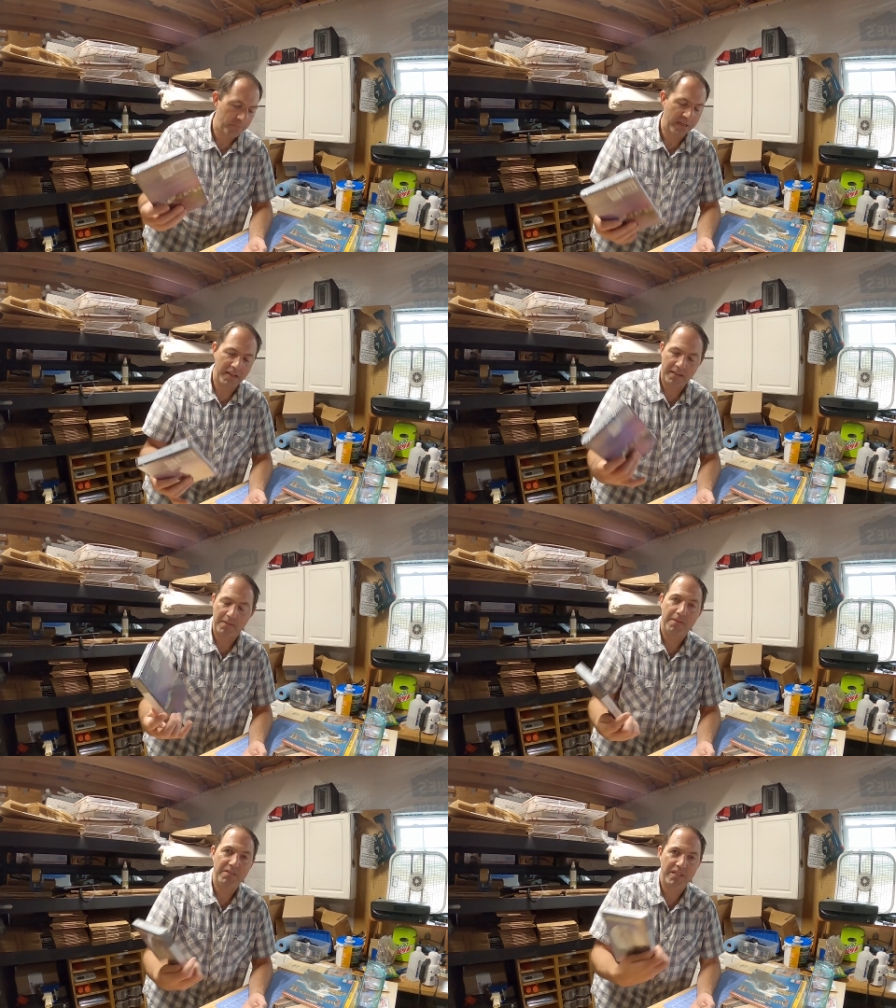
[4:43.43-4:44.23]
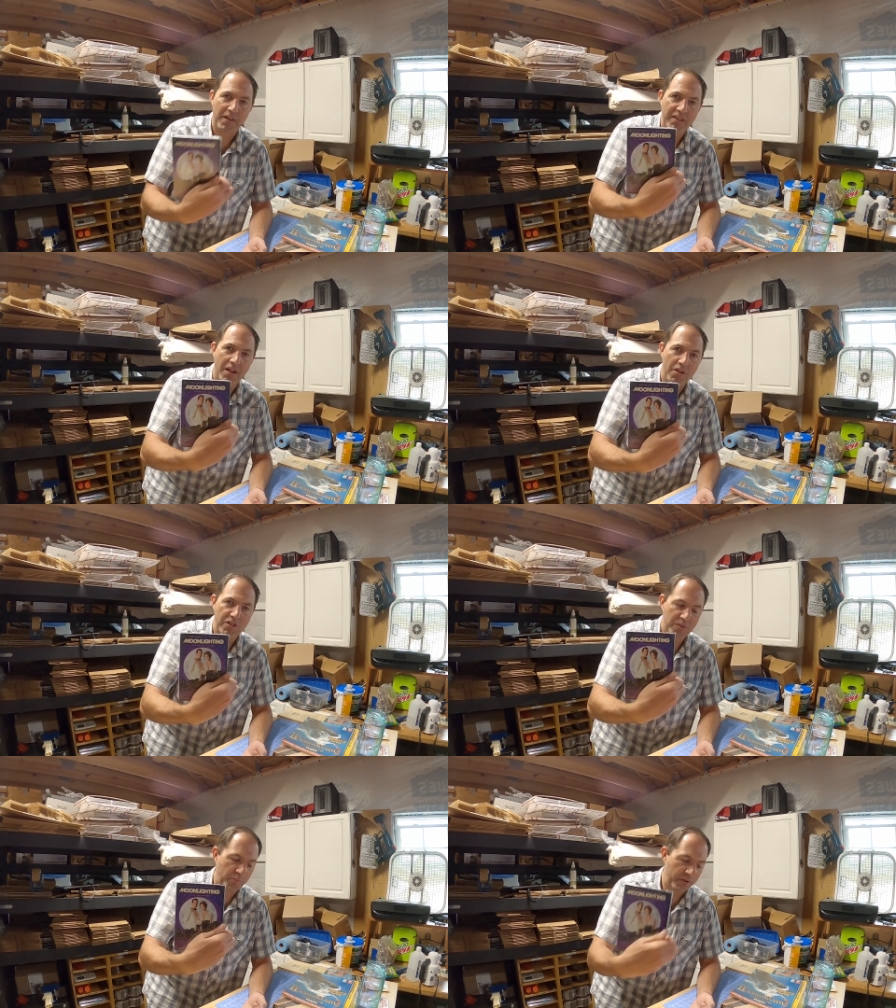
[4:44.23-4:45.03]
But seventy
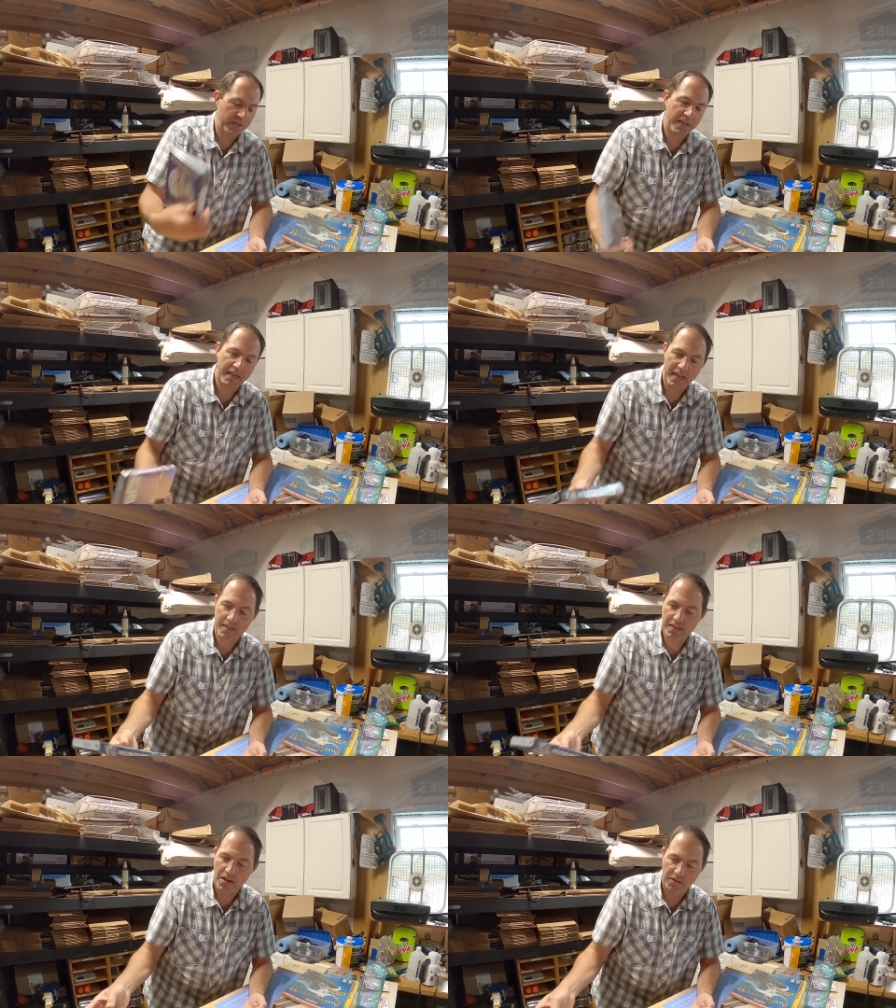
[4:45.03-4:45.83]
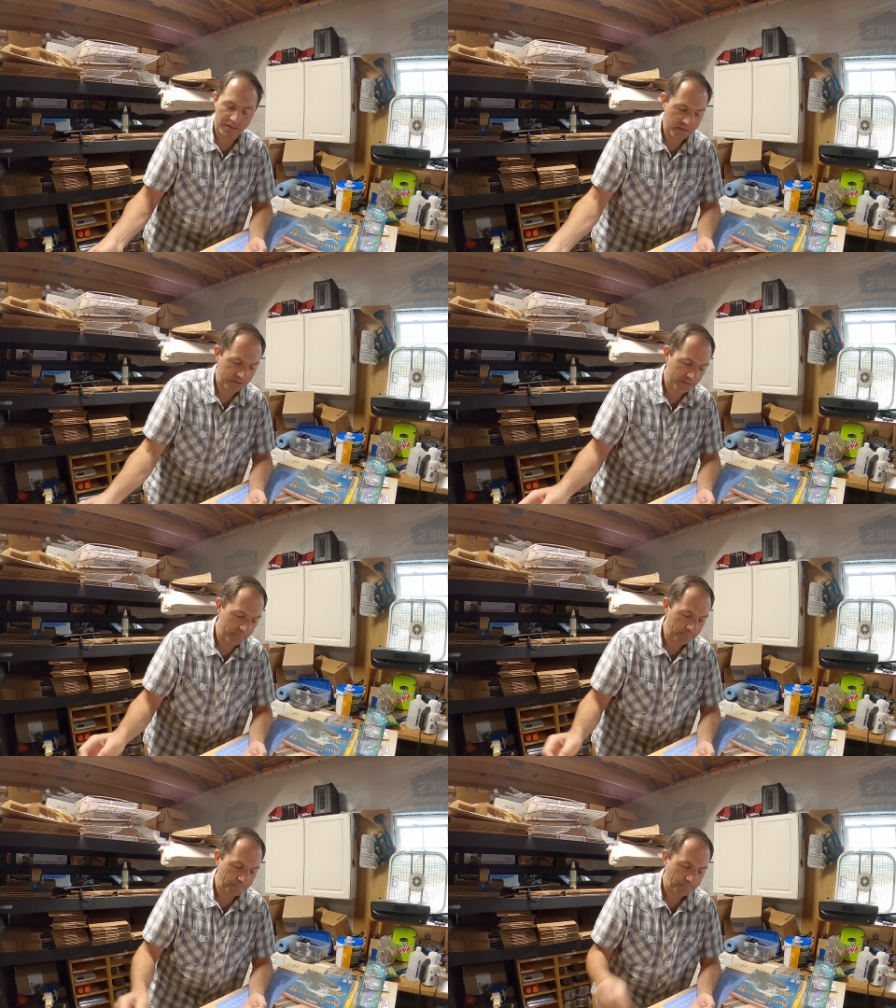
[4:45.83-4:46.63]
dollars is pretty good. I got a dollar into
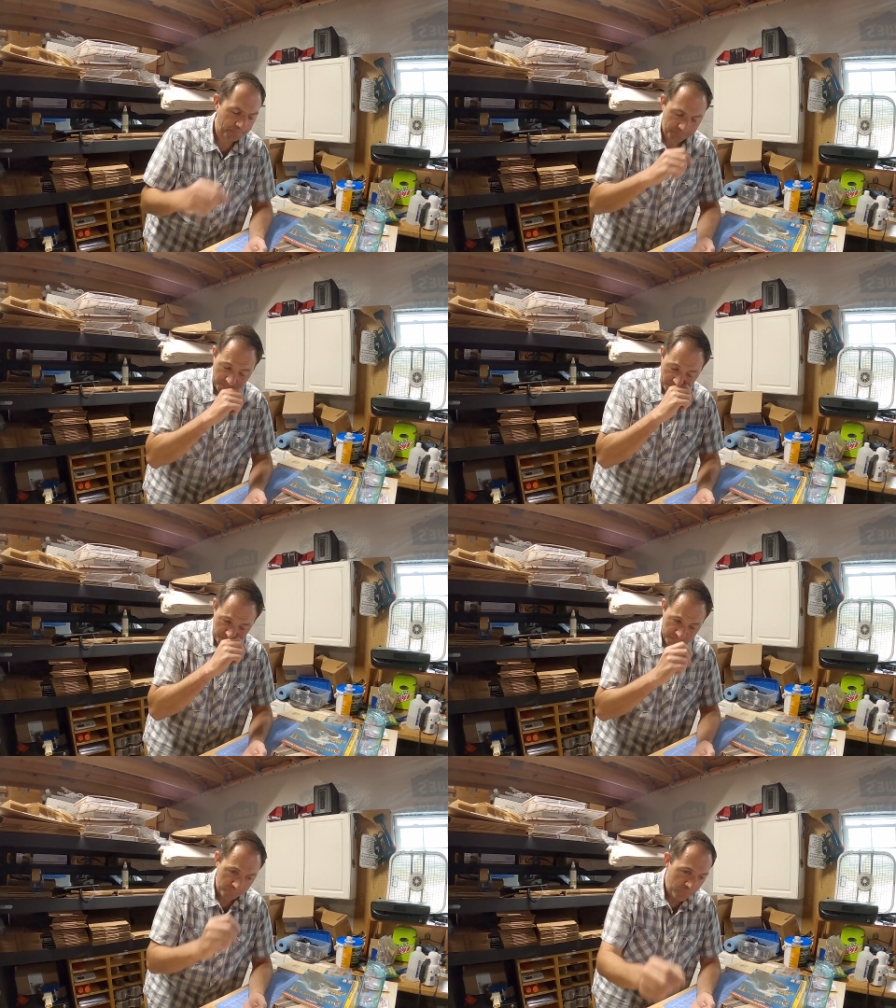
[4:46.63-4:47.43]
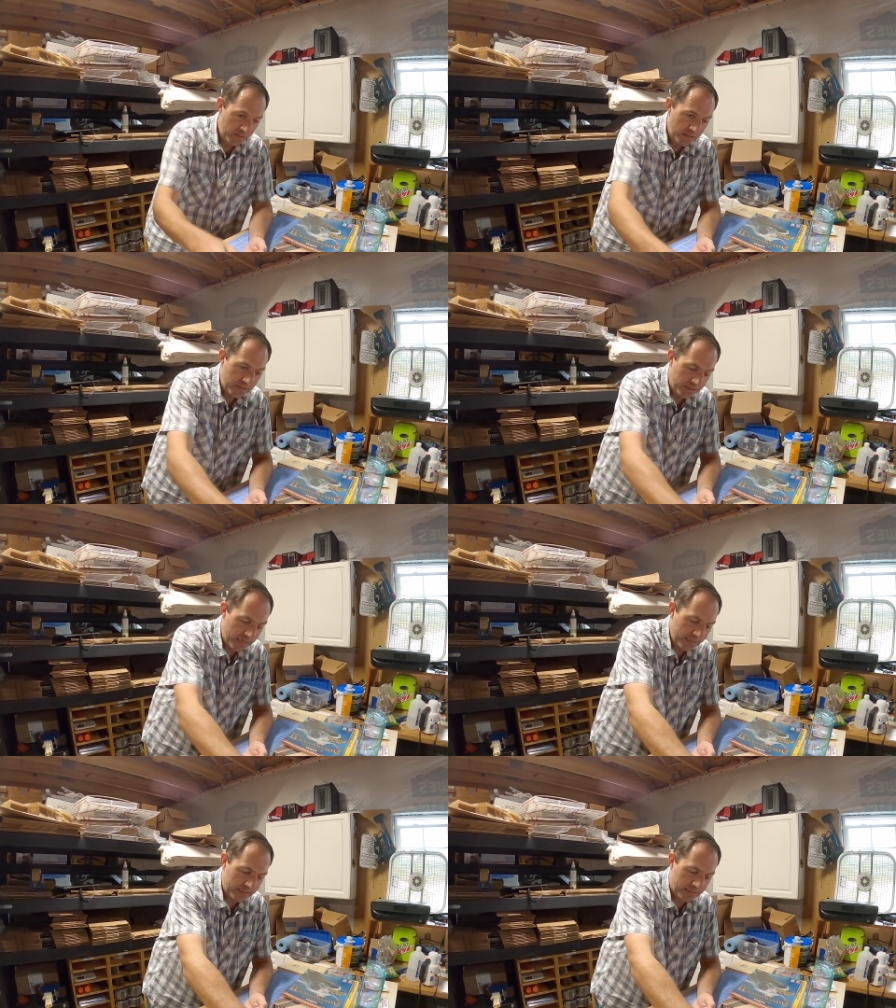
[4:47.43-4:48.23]
it.
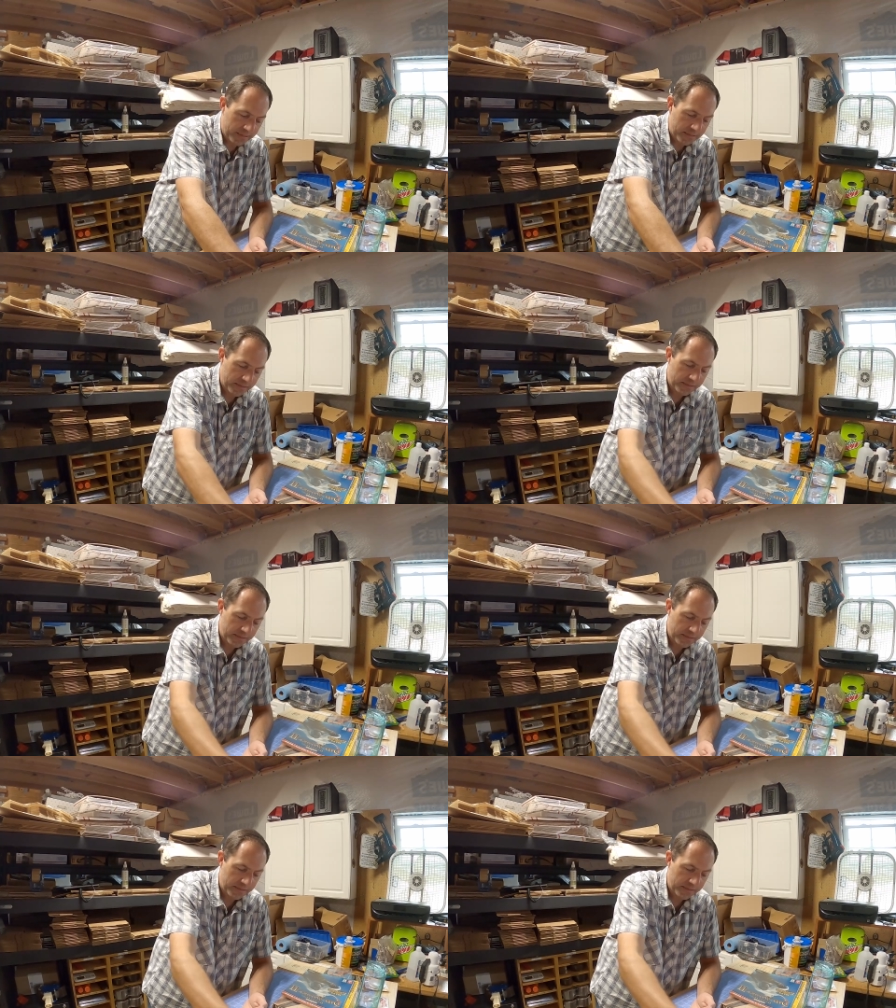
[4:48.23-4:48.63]
Next,